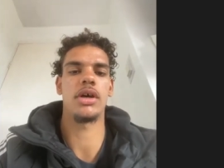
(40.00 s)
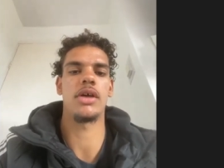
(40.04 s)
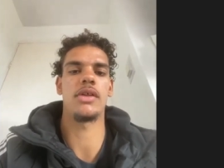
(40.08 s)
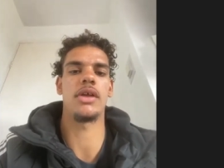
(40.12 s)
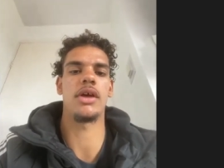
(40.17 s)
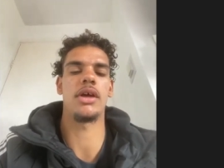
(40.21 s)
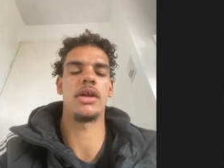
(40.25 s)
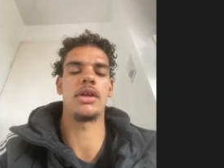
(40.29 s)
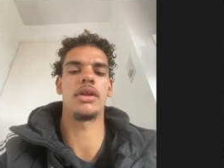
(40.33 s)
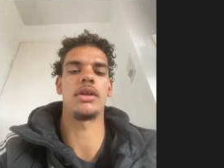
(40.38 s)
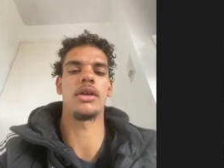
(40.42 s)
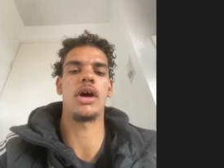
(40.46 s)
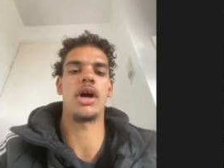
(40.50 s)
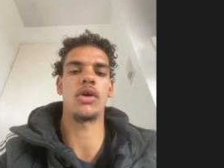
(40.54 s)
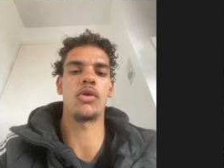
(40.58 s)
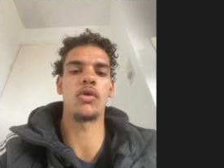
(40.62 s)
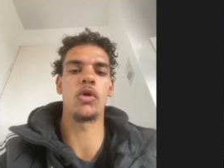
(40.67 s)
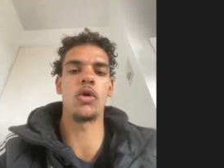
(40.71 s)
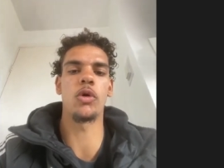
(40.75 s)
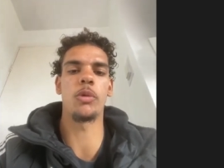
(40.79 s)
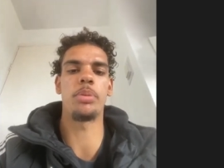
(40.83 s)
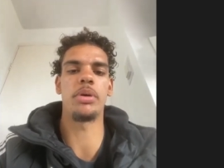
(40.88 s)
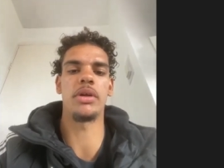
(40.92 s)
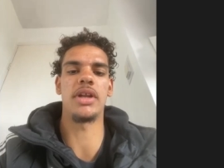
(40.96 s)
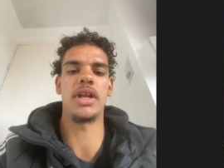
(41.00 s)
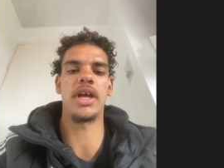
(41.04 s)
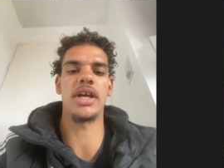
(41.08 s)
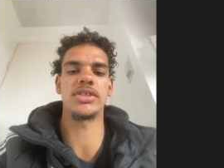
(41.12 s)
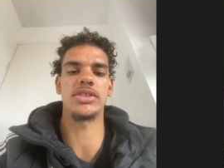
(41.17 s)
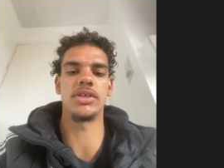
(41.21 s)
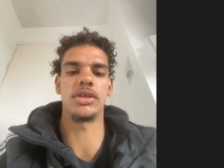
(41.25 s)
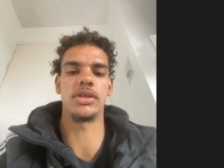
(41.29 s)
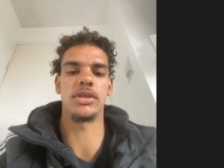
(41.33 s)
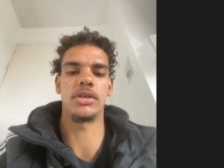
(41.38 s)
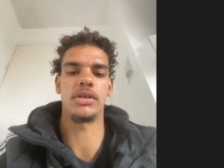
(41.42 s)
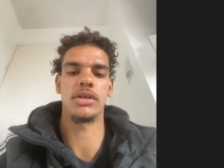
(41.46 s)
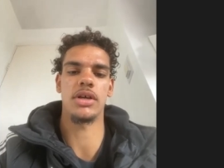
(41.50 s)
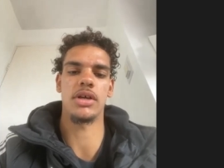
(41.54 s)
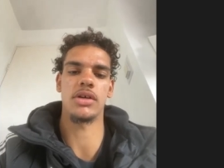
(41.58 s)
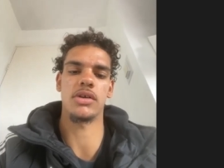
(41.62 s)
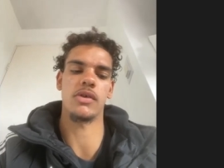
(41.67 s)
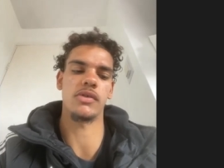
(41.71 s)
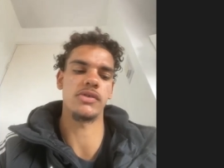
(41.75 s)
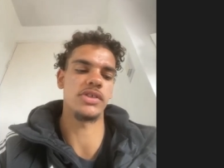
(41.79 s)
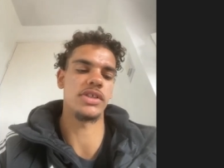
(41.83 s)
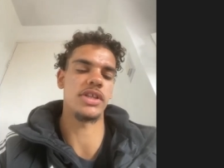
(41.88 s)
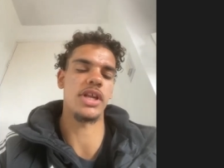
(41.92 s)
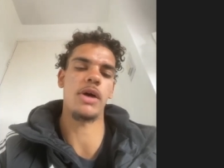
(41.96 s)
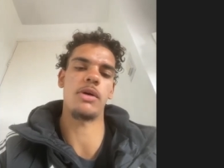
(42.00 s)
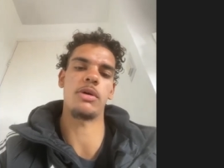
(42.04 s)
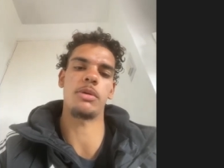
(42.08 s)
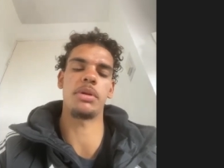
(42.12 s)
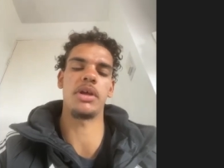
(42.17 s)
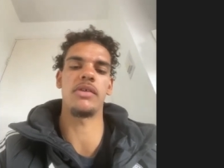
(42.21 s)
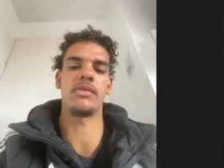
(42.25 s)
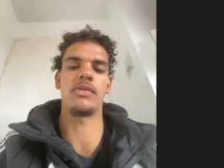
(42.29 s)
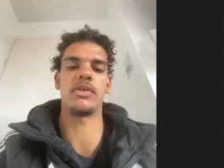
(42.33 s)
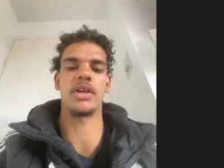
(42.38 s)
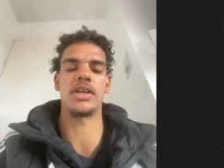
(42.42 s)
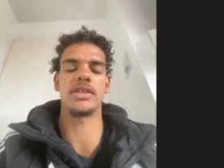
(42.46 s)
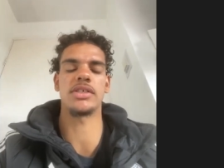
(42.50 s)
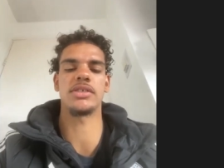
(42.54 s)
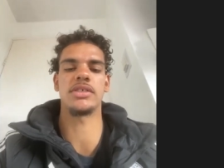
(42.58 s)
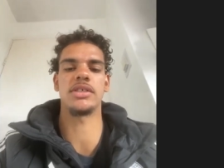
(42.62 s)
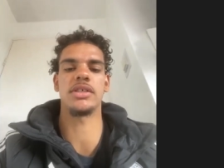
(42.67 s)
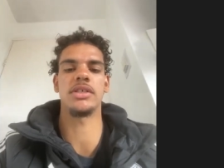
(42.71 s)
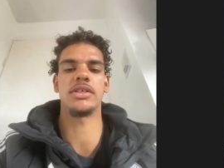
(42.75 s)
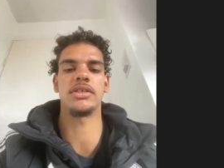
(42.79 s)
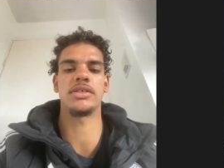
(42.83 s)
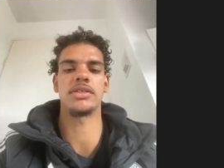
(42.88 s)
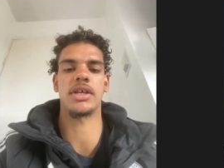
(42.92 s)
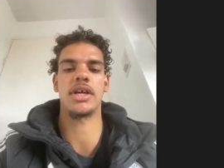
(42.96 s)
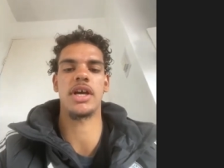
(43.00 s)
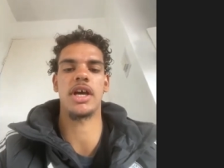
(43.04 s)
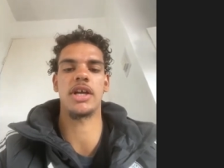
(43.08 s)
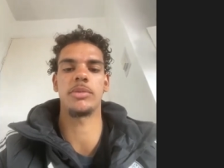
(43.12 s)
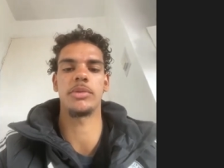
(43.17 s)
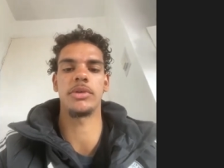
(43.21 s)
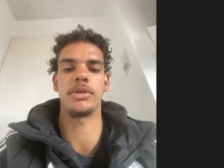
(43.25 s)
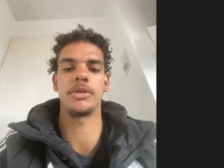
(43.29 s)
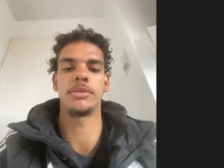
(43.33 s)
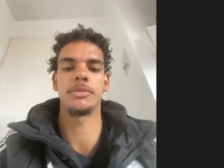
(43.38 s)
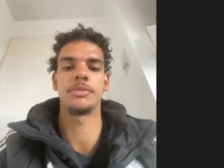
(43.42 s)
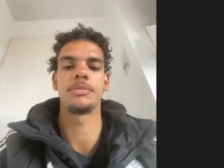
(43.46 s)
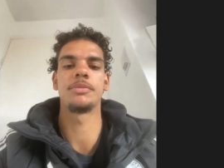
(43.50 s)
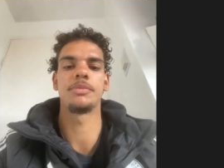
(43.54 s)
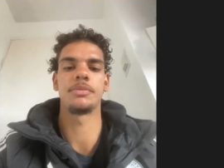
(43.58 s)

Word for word: hmm. then I grew up in Leicester, and obviously now I play for Leicester's academy.